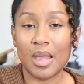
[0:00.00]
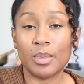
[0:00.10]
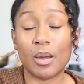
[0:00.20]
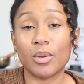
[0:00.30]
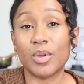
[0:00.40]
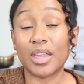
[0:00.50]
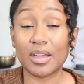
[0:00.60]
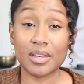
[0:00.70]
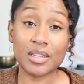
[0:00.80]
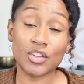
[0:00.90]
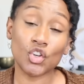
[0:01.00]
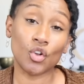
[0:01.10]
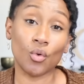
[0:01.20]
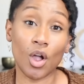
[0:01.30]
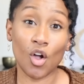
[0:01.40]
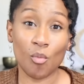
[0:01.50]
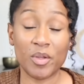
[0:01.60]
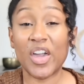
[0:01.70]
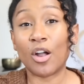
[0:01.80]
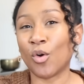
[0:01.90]
That way we can continue to grow.
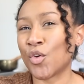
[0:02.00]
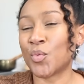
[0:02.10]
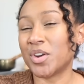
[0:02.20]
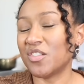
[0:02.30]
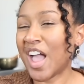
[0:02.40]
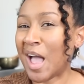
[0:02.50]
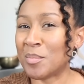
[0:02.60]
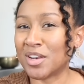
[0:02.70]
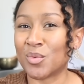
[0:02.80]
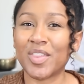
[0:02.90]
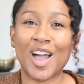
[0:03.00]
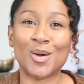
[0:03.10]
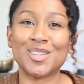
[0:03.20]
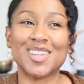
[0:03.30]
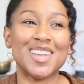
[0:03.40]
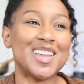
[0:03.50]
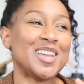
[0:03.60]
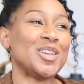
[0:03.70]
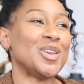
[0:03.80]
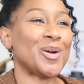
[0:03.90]
But that growth wouldn't have happened without,
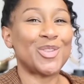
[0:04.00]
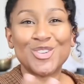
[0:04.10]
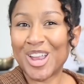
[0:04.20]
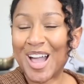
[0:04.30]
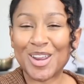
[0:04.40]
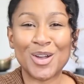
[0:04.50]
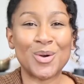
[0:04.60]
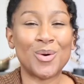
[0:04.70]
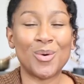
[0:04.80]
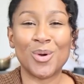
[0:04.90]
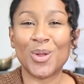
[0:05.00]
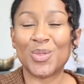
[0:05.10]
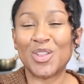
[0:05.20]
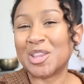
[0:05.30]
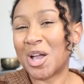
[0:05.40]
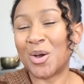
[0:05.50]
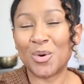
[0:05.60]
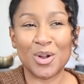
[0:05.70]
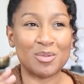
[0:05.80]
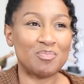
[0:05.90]
the shadow or the
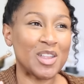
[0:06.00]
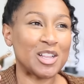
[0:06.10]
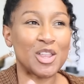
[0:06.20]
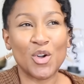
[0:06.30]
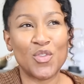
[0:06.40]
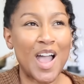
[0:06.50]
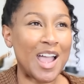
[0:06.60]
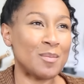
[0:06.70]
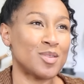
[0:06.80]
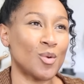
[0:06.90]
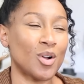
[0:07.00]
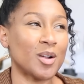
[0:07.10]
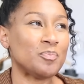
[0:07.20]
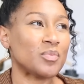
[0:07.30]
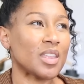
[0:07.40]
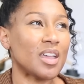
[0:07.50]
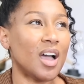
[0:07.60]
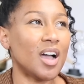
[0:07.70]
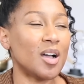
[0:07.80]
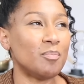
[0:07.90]
low vibes or
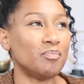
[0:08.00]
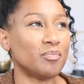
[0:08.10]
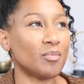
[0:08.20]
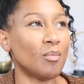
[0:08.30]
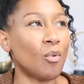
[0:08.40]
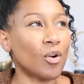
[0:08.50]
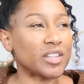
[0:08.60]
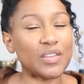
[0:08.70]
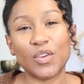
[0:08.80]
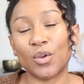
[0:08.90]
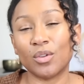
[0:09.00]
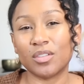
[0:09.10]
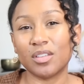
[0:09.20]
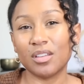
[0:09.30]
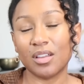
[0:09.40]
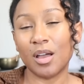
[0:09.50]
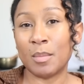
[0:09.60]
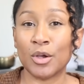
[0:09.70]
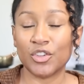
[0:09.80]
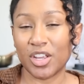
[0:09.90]
more difficult
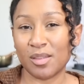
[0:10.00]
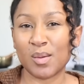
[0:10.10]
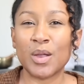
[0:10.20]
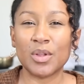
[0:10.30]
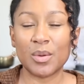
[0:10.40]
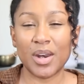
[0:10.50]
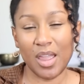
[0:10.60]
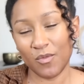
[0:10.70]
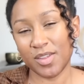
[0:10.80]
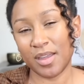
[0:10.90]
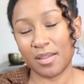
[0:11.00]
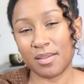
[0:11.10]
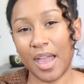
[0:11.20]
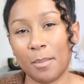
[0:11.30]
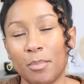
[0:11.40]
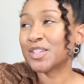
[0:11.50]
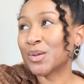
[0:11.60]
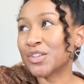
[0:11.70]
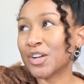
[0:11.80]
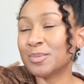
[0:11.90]
emotion. So I really want to emphasize that. So
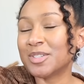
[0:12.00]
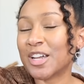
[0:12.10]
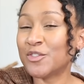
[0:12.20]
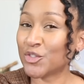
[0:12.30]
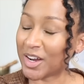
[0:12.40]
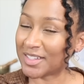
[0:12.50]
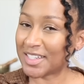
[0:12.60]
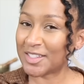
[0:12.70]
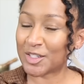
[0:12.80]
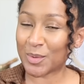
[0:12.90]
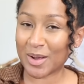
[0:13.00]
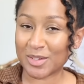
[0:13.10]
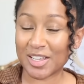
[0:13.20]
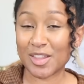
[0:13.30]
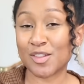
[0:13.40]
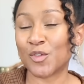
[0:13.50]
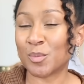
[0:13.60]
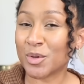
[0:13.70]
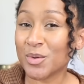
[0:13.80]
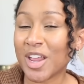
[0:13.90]
in terms of transit surrounding this full
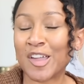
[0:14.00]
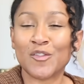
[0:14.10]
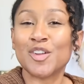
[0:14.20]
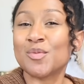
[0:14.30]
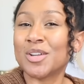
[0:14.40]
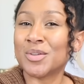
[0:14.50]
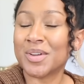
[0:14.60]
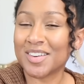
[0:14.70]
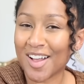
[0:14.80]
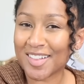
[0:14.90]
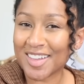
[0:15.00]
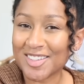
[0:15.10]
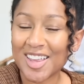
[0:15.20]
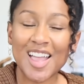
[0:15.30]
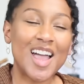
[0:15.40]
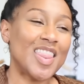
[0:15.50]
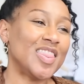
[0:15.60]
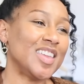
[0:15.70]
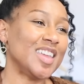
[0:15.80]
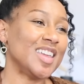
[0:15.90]
moon, I first want to acknowledge
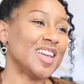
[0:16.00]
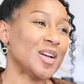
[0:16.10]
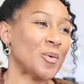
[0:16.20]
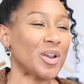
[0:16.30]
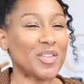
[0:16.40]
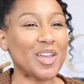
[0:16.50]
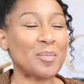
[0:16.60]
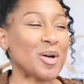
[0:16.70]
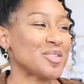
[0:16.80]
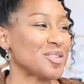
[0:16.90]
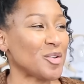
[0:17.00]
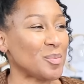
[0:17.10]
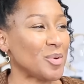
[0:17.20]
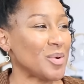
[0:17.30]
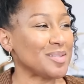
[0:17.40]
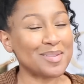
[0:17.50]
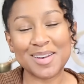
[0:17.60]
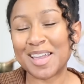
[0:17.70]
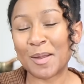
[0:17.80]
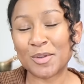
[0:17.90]
one of the most notable ones
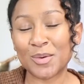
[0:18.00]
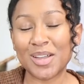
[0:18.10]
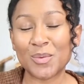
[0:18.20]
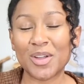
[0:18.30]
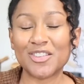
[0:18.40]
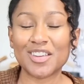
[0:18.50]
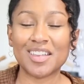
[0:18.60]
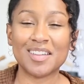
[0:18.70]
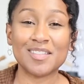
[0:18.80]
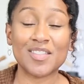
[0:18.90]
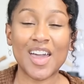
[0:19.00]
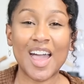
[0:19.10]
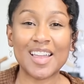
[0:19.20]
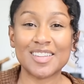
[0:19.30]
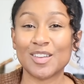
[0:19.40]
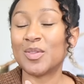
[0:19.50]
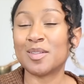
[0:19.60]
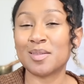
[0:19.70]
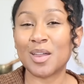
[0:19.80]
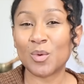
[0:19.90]
leading up to it, which is that the
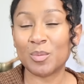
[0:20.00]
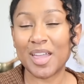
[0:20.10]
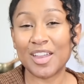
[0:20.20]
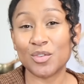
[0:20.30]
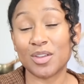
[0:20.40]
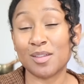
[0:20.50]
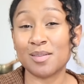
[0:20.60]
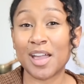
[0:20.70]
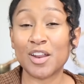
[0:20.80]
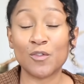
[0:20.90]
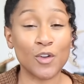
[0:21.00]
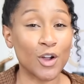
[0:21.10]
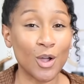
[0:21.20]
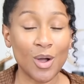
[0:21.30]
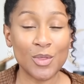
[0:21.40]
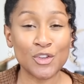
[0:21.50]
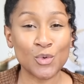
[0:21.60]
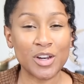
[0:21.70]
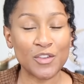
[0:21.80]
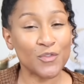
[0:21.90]
sun will be entering the sign of Virgo on the
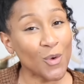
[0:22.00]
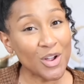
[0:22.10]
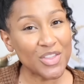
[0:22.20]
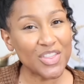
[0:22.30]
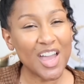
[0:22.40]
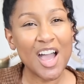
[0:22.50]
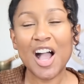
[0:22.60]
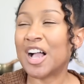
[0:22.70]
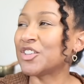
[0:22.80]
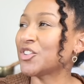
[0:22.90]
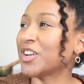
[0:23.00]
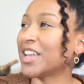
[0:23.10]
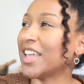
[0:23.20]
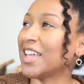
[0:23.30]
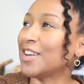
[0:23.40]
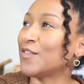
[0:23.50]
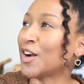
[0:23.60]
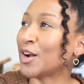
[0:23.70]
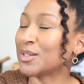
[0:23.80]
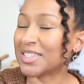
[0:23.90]
24th, ushering in
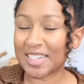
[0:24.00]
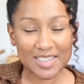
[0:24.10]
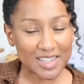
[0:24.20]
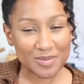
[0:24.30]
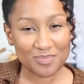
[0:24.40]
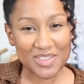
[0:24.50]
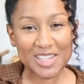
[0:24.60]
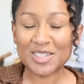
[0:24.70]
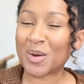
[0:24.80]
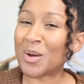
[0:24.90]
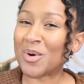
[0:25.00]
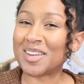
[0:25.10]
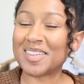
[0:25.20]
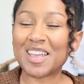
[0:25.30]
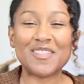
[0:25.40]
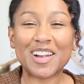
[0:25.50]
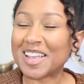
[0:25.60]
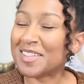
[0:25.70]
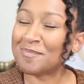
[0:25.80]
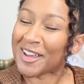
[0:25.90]
Virgo season. So I want to say a
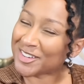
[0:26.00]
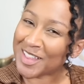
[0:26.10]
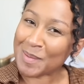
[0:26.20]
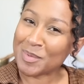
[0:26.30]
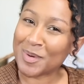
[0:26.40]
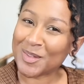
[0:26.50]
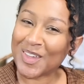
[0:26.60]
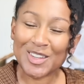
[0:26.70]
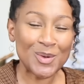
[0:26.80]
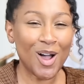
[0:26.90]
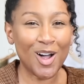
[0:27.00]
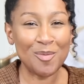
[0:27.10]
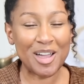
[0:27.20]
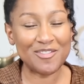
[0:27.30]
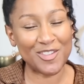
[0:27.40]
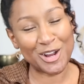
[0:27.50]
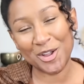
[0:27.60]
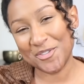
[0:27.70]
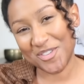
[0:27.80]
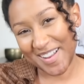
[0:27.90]
very special happy birthday to all my
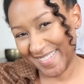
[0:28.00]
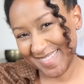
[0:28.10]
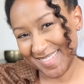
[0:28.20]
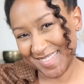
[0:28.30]
Virgo friends.